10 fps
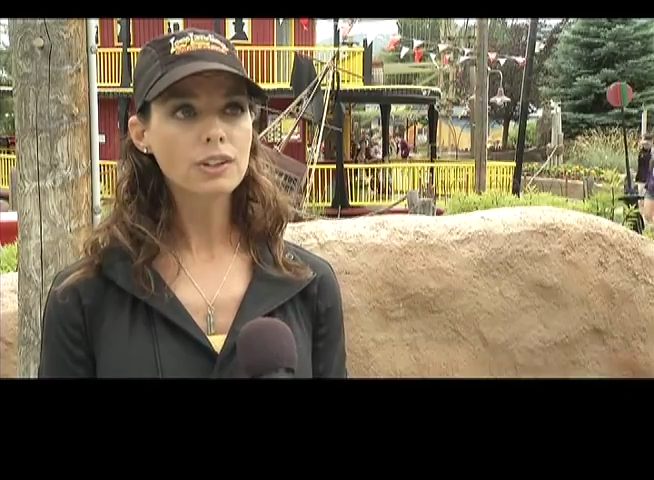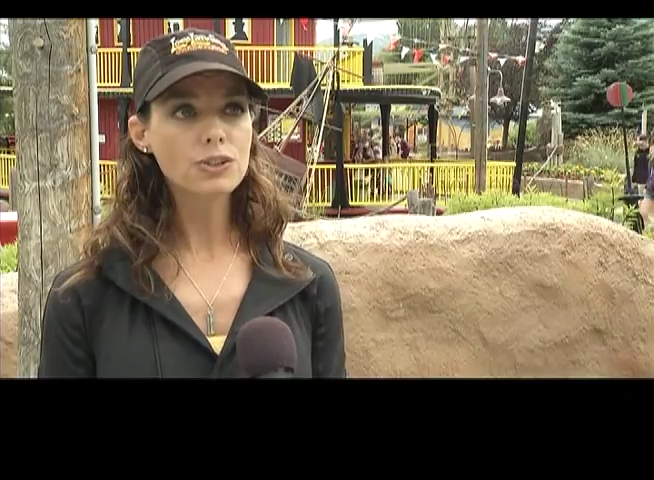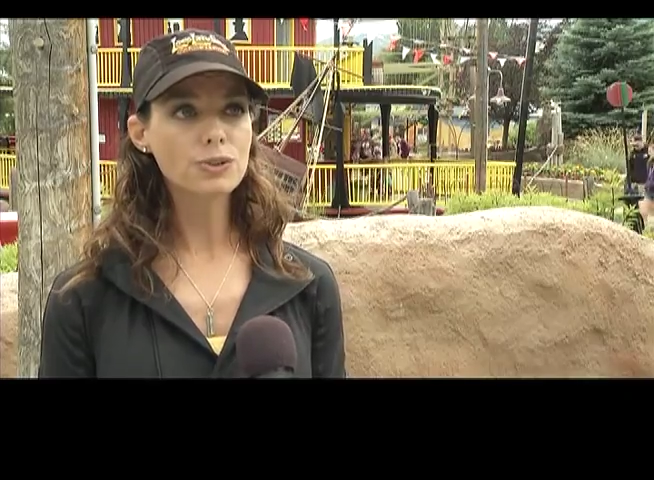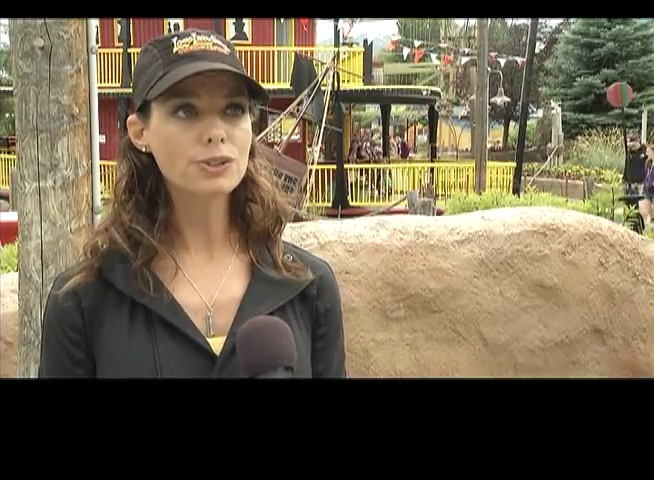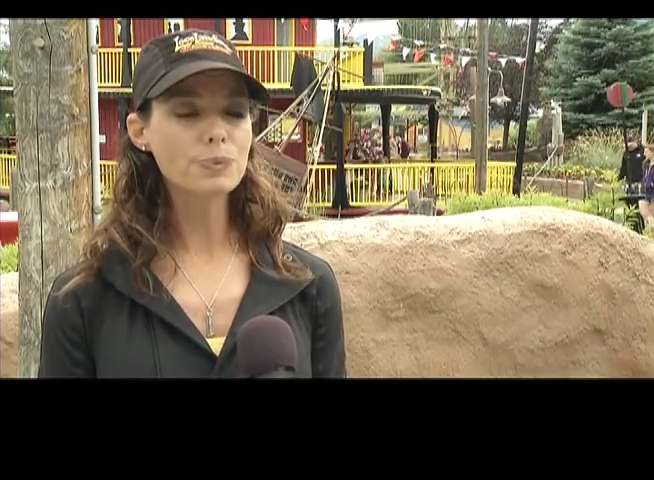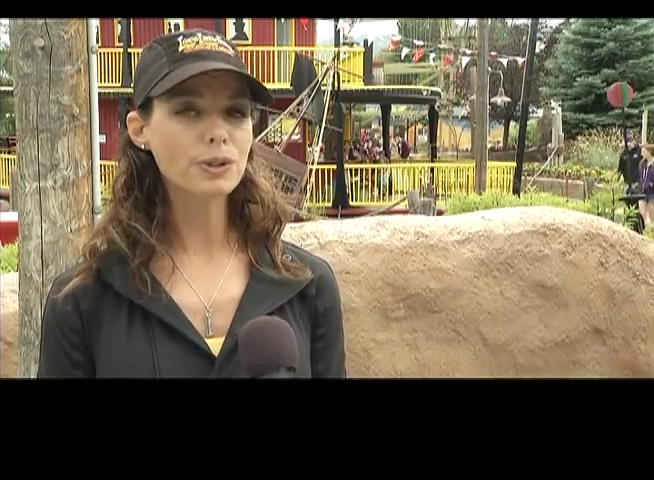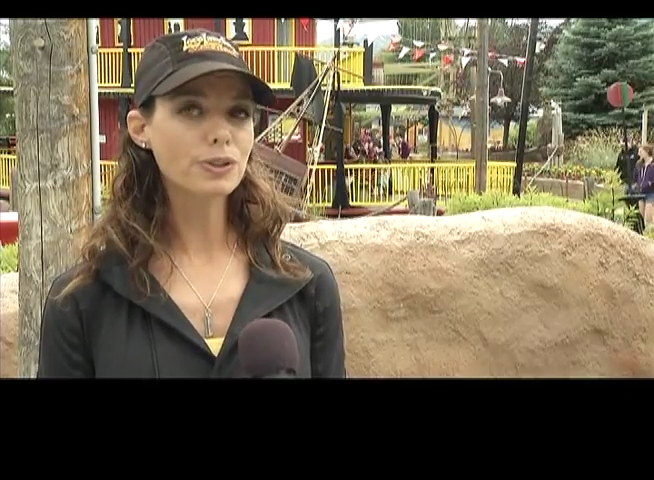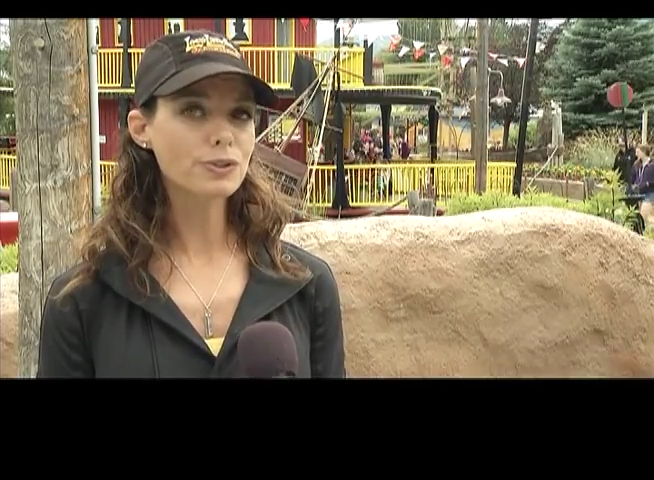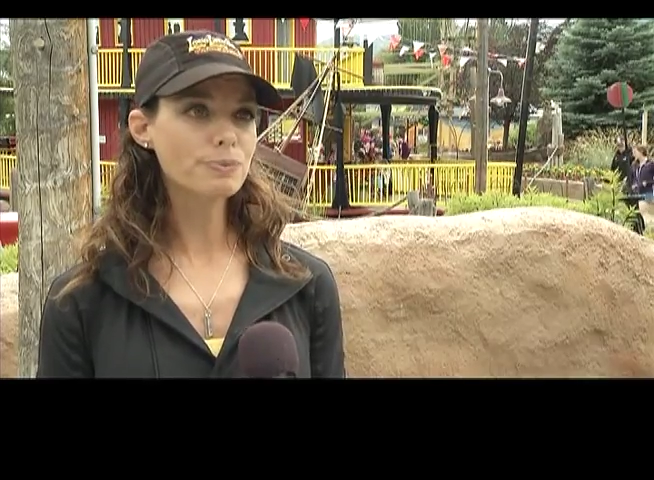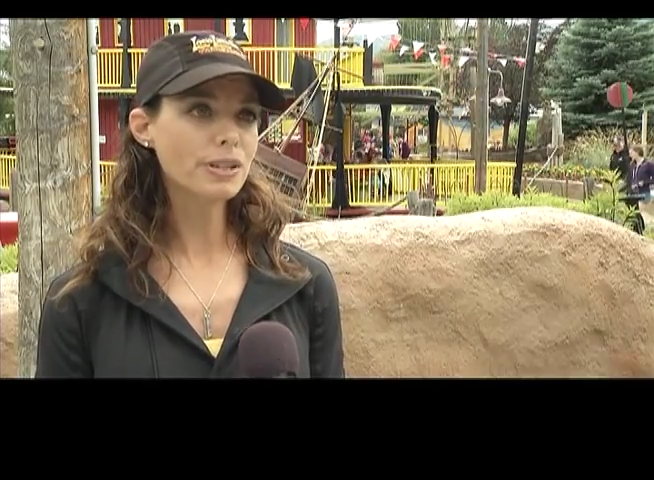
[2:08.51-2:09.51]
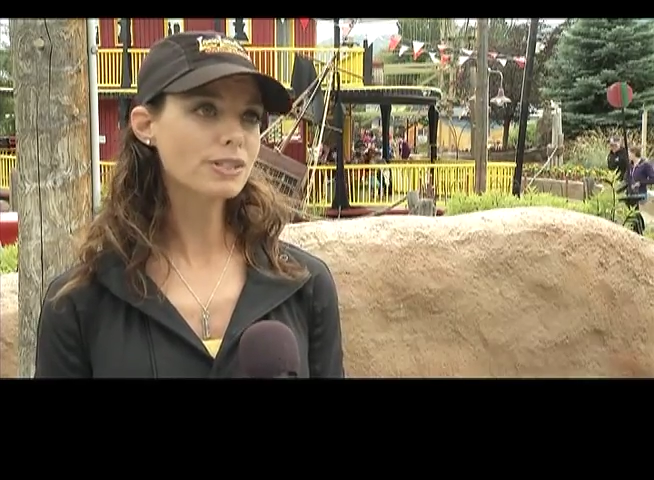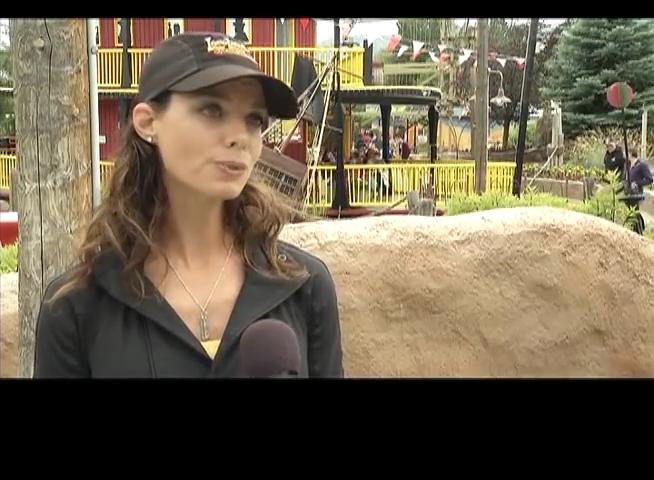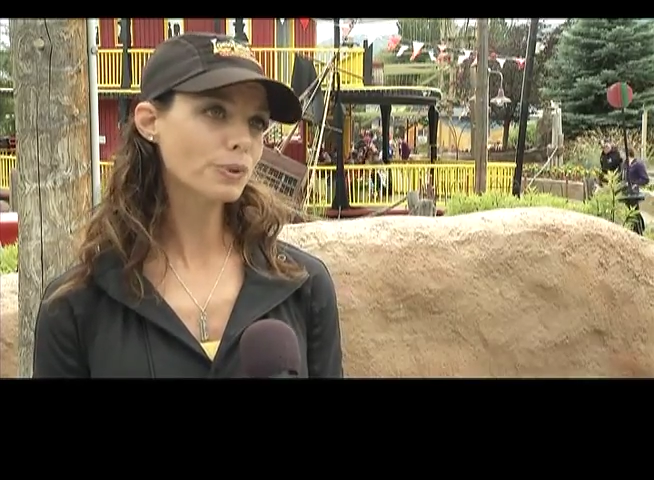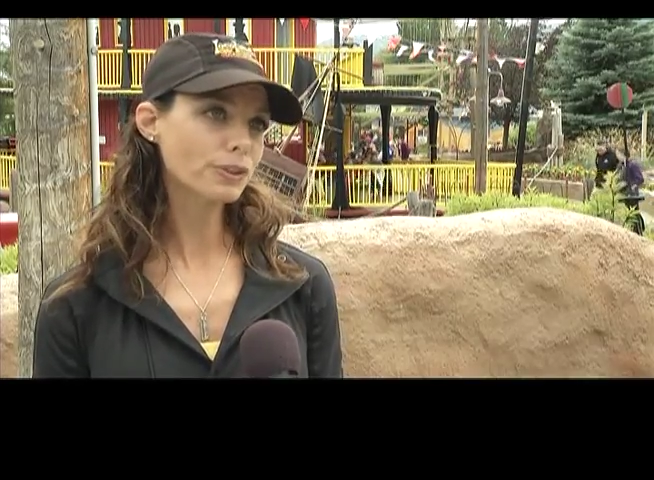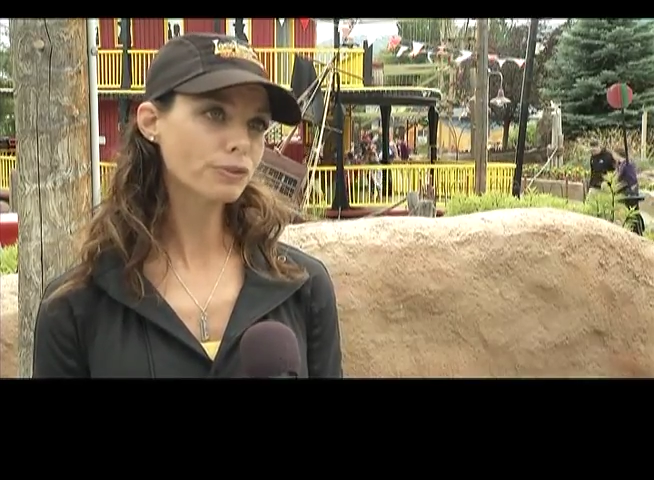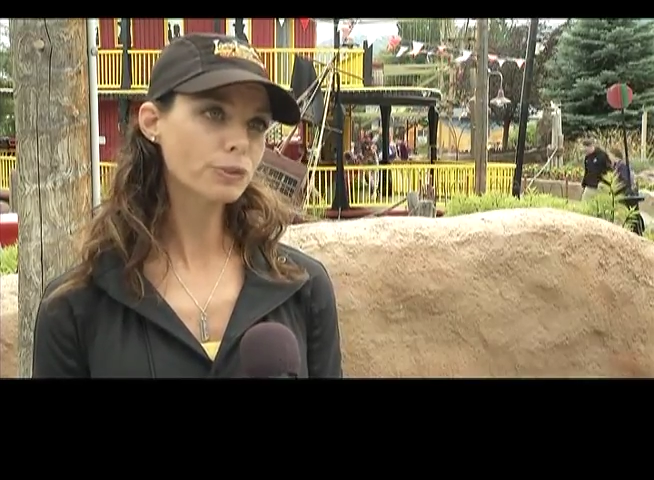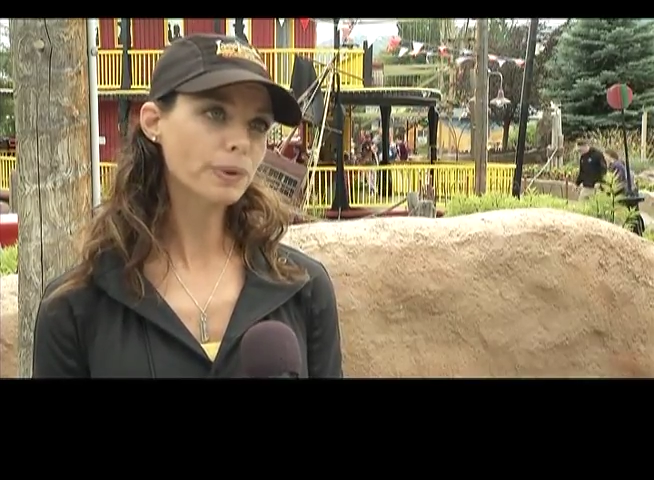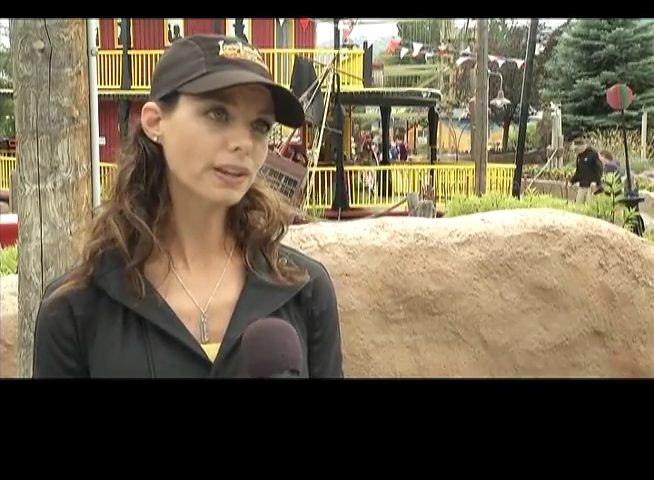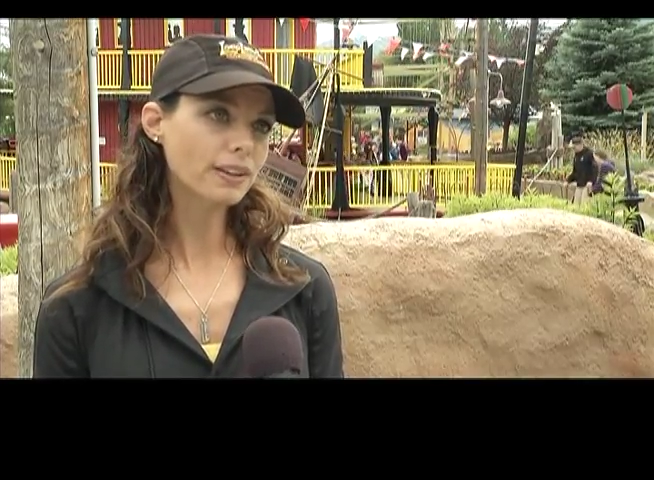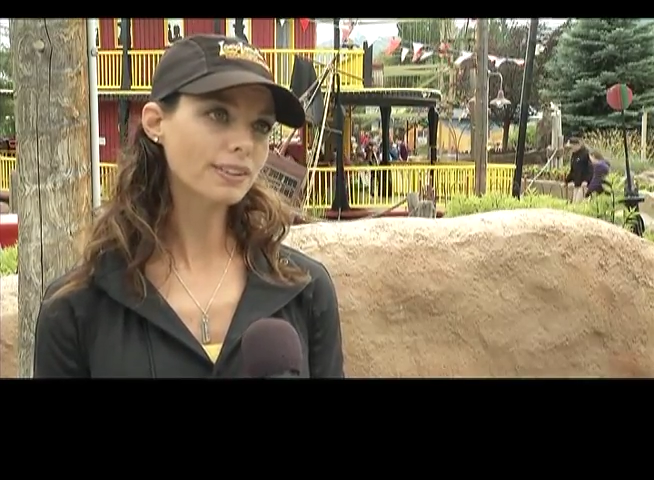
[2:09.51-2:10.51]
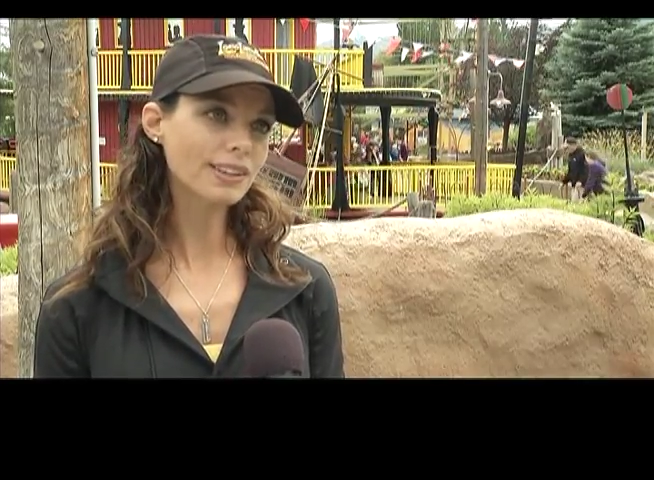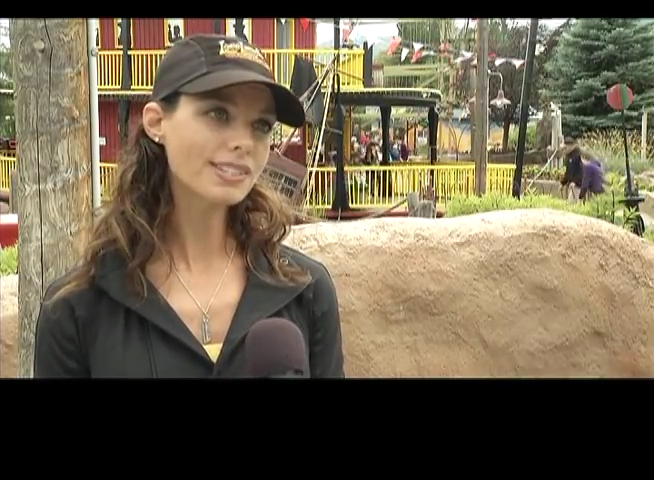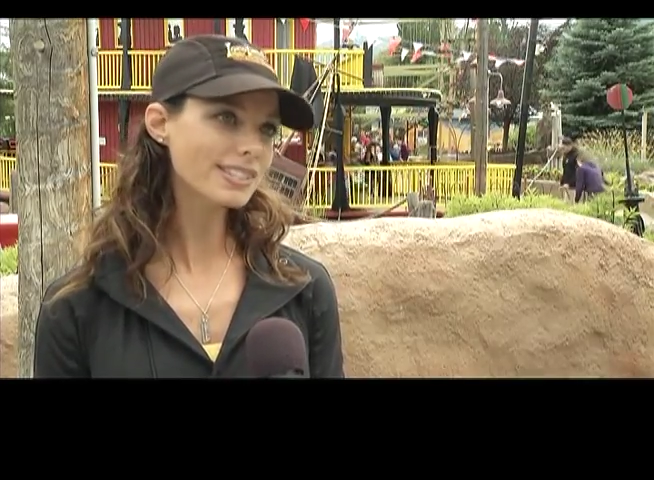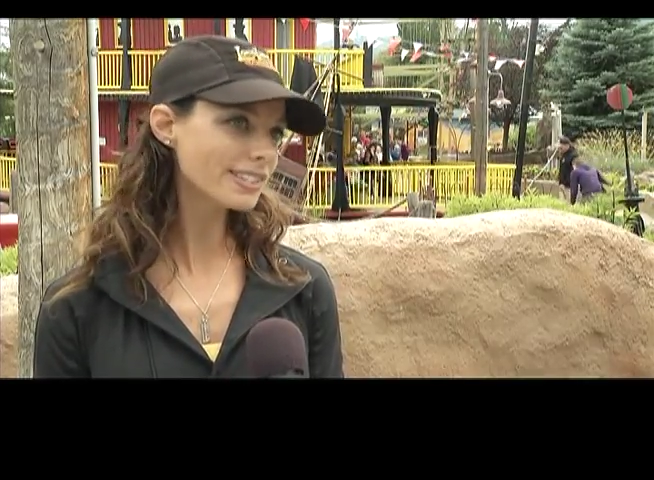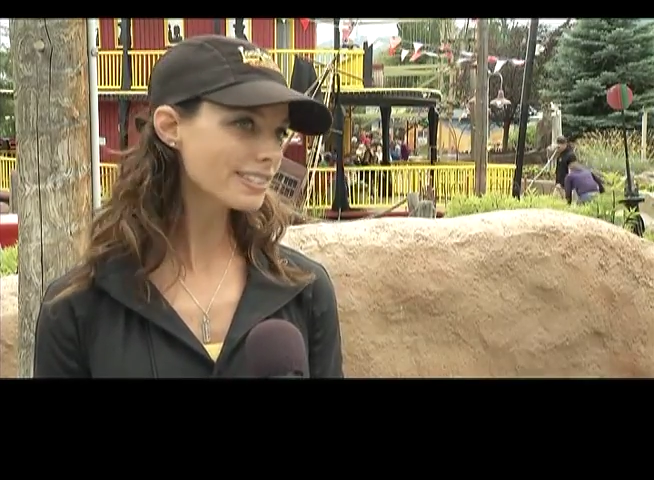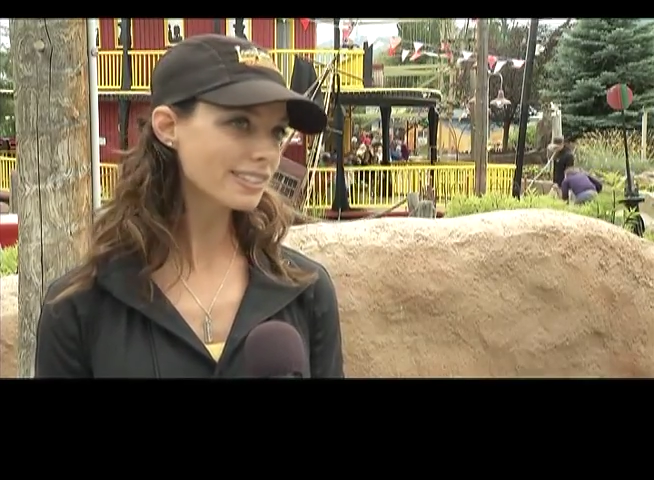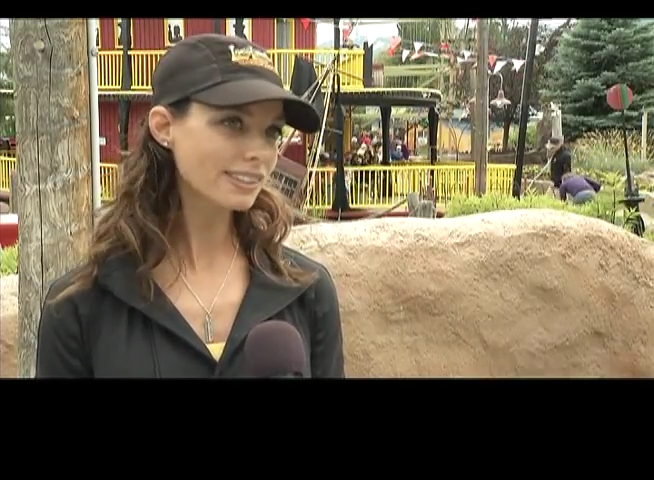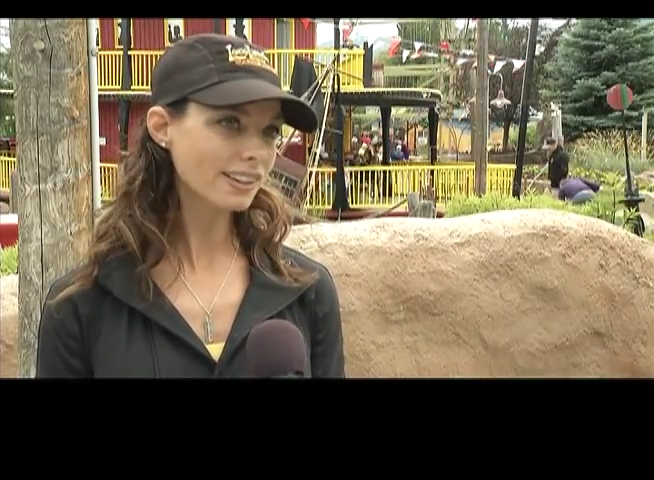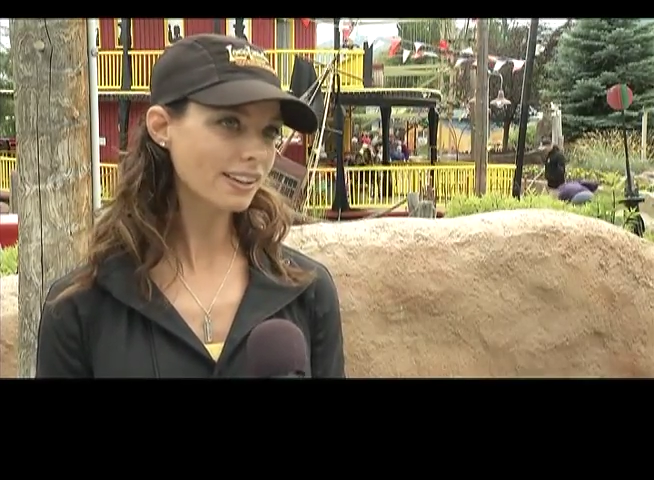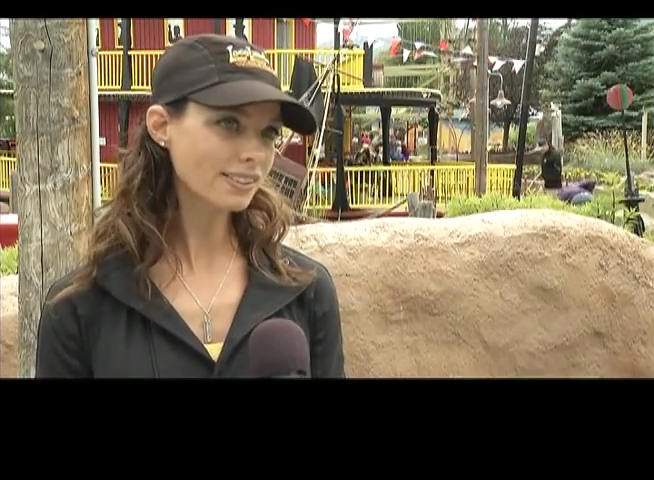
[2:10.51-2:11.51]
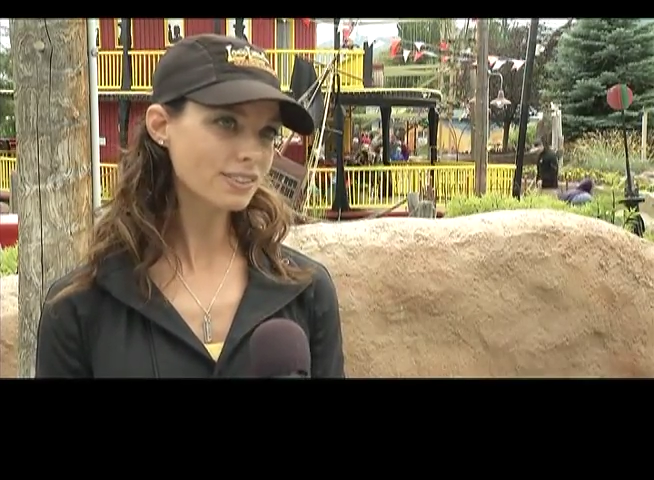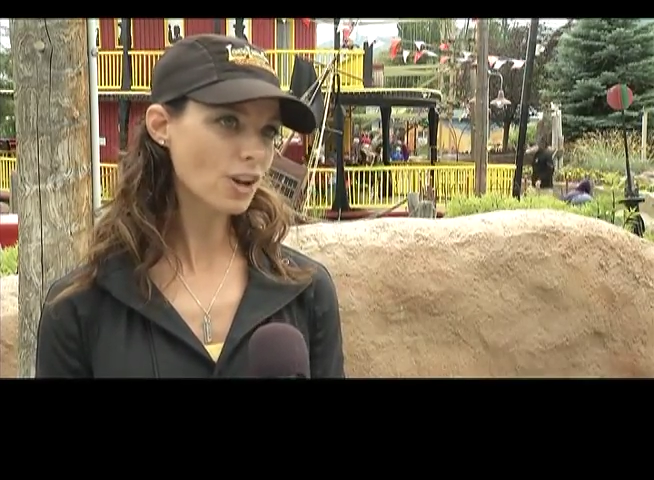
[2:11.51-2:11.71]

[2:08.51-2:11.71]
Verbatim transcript: June is one of those months where the food bank isn't uh,